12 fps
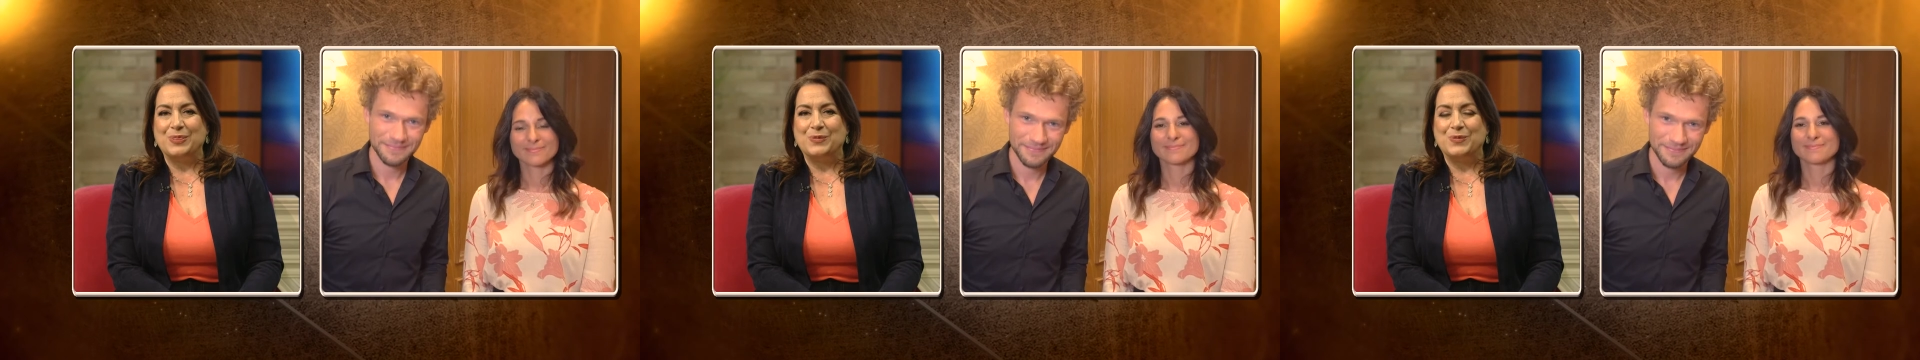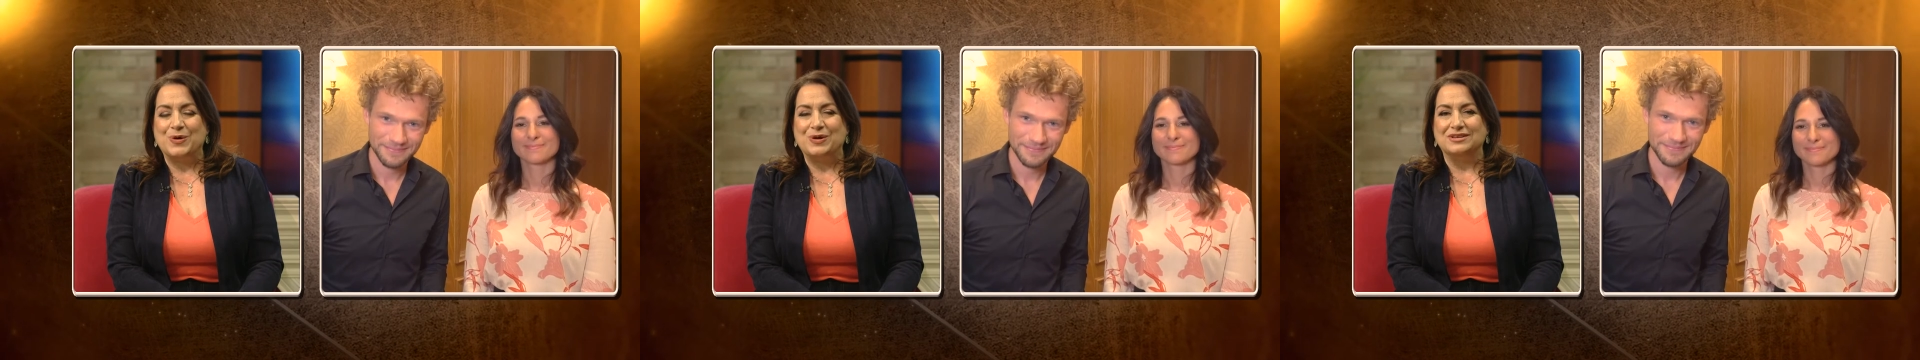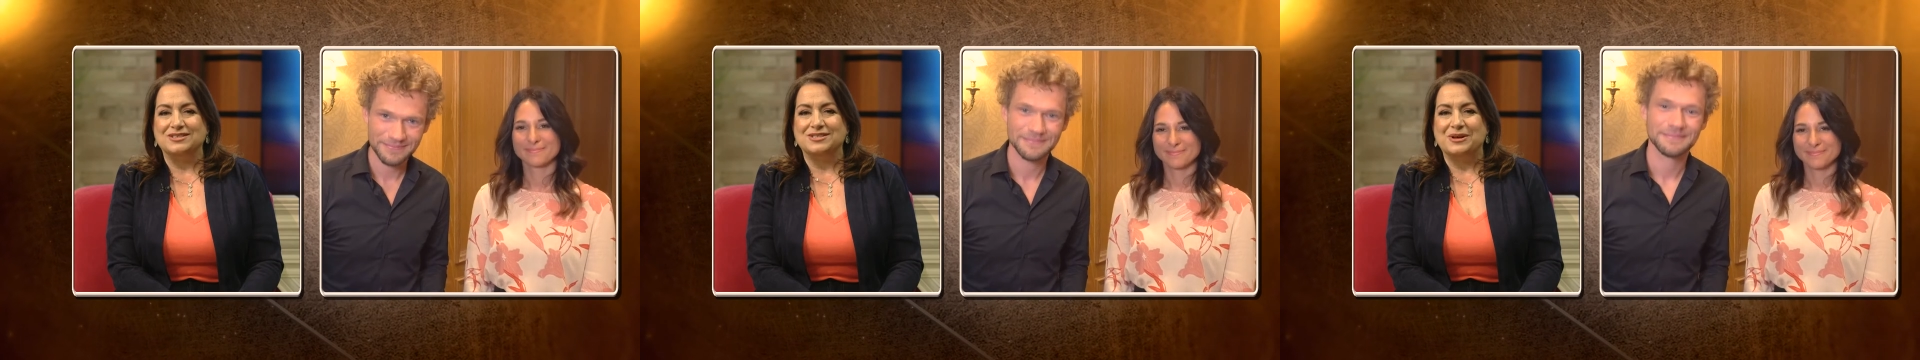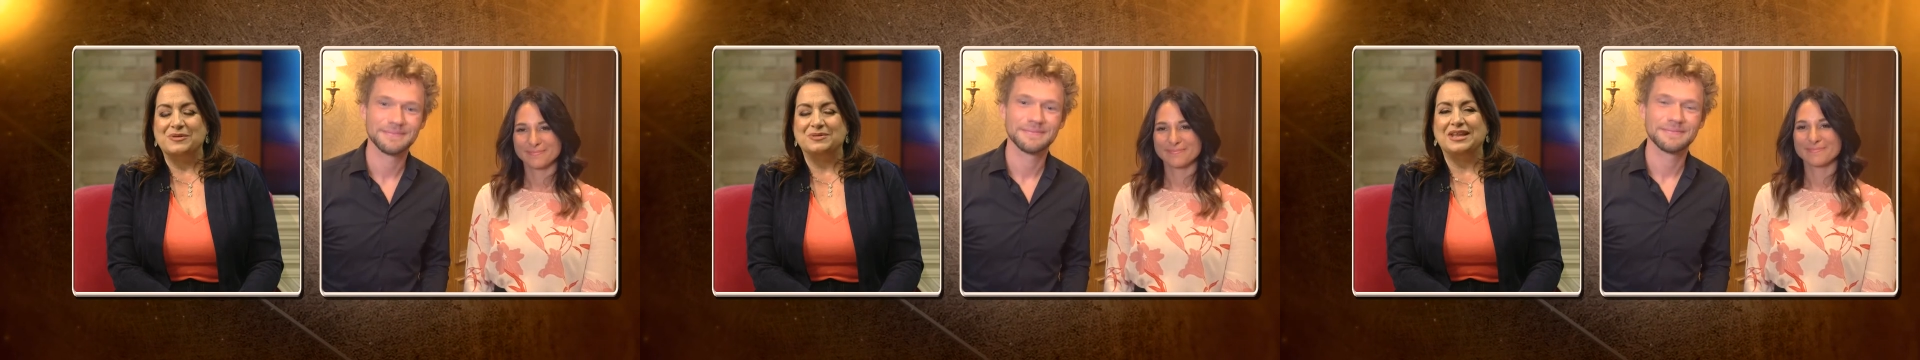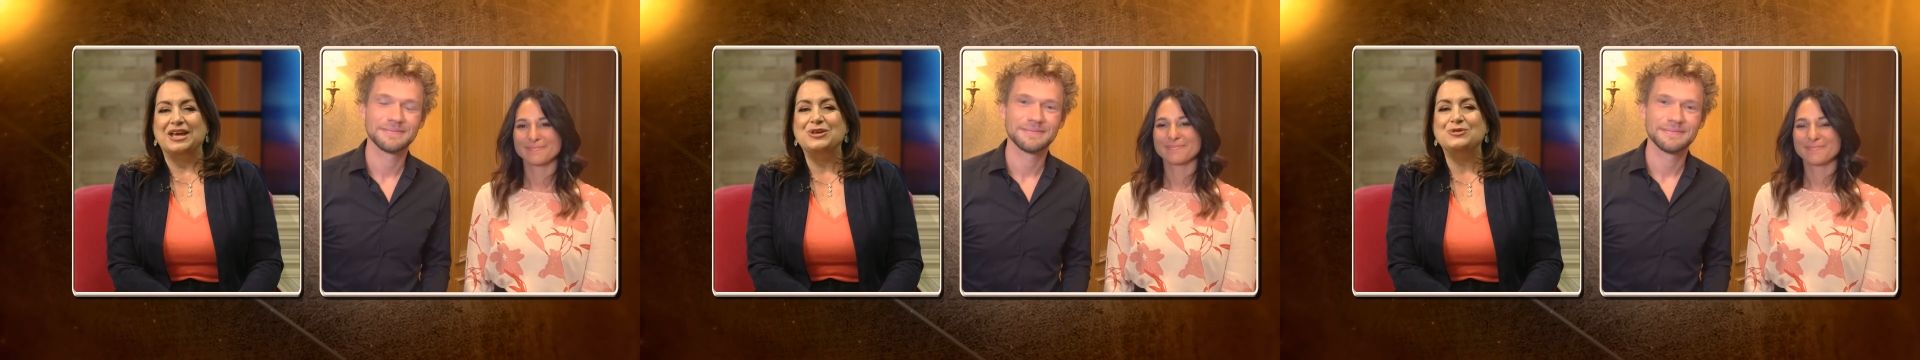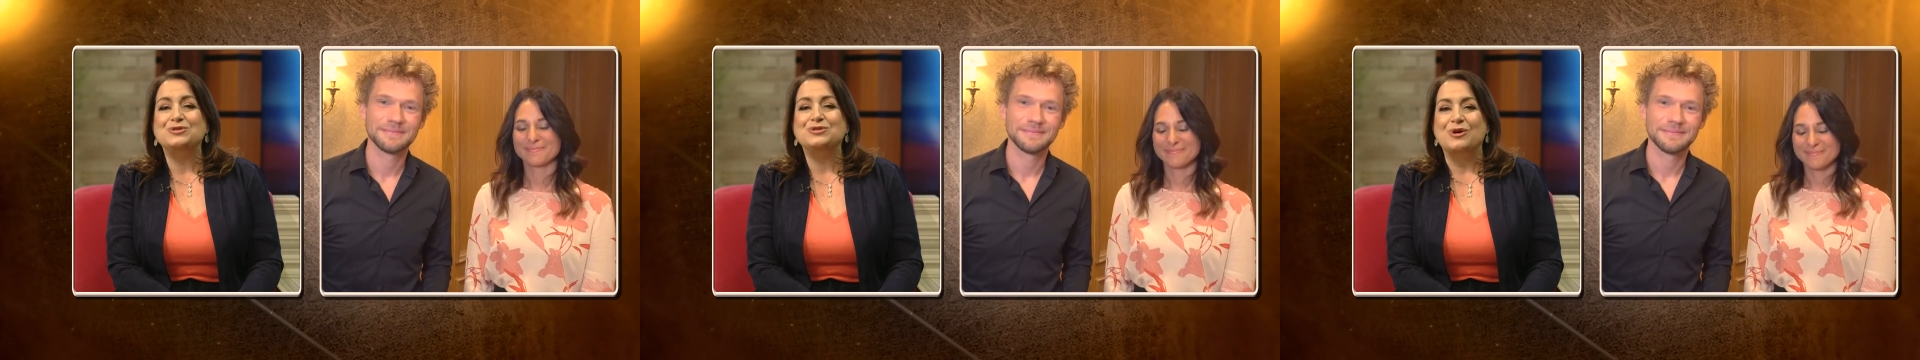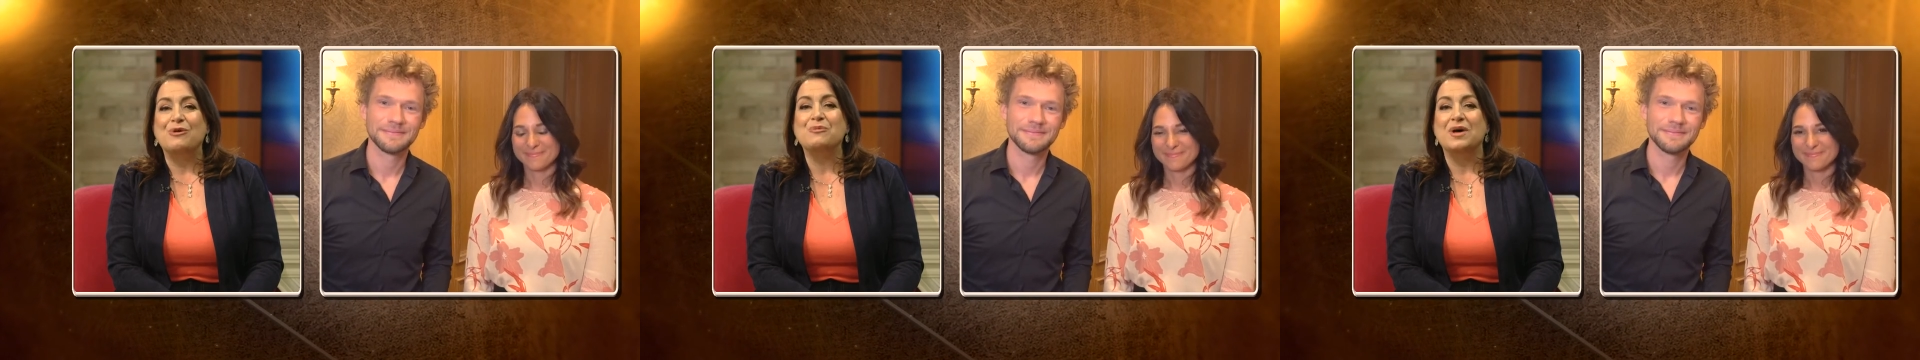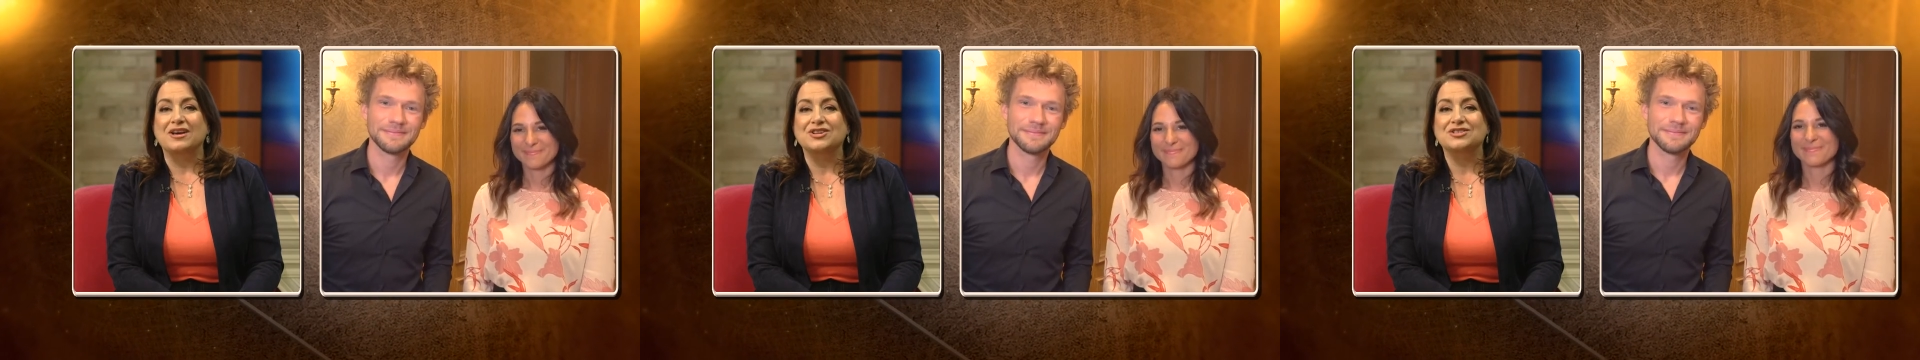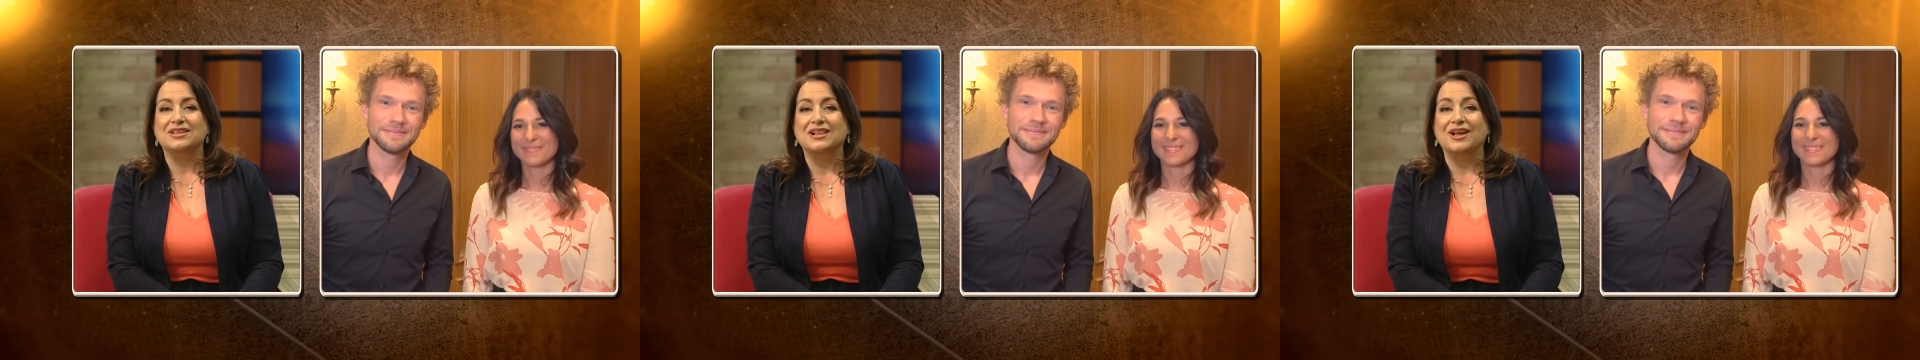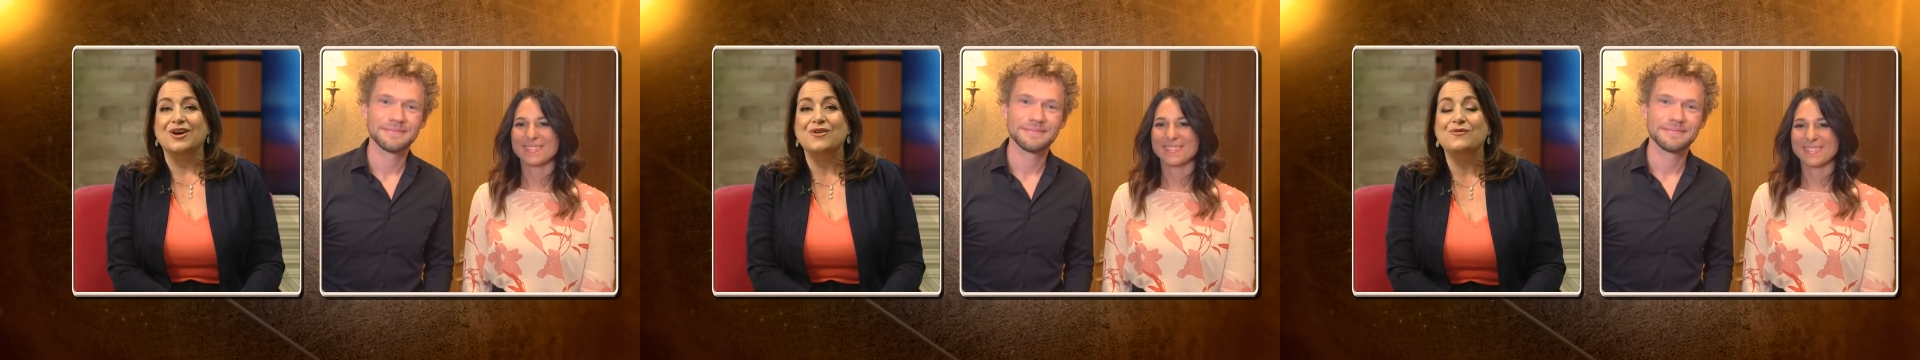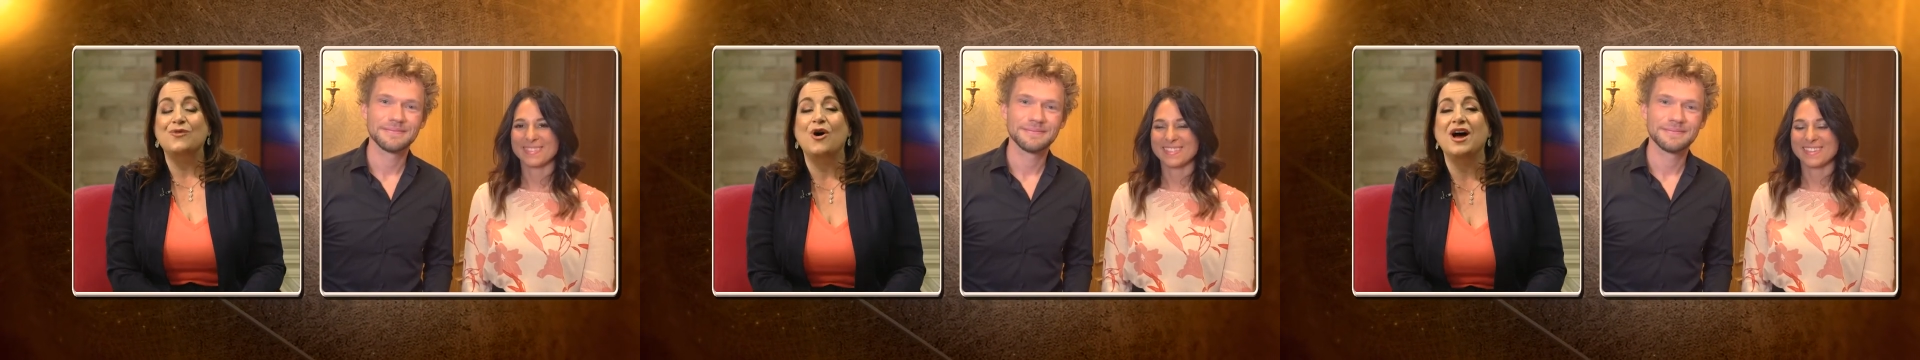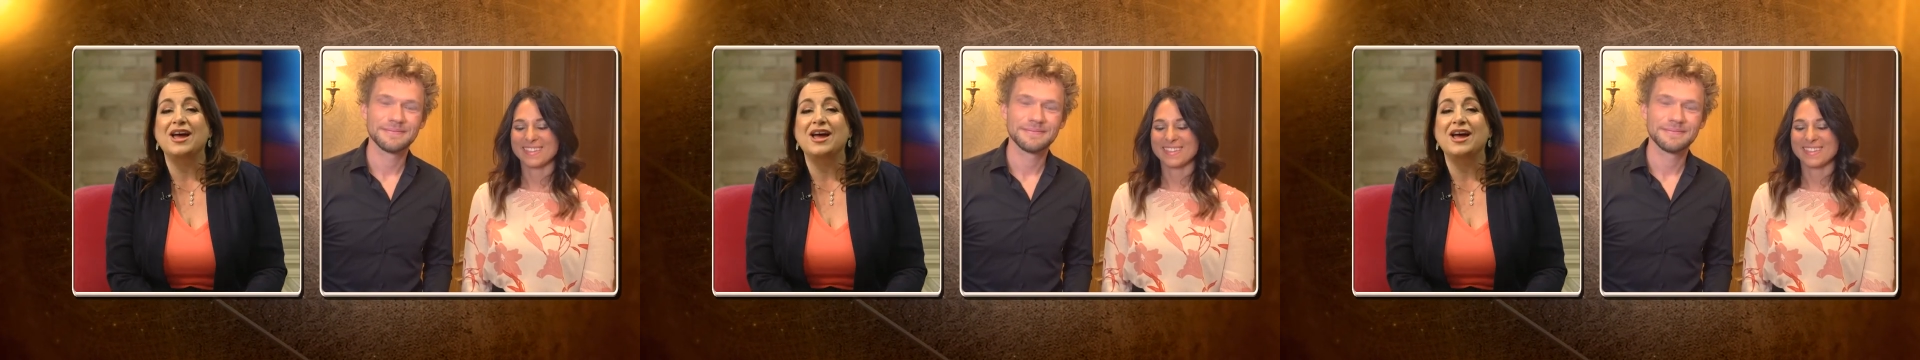Speaker 1: the world. So thank you so much, the Clairvoyants.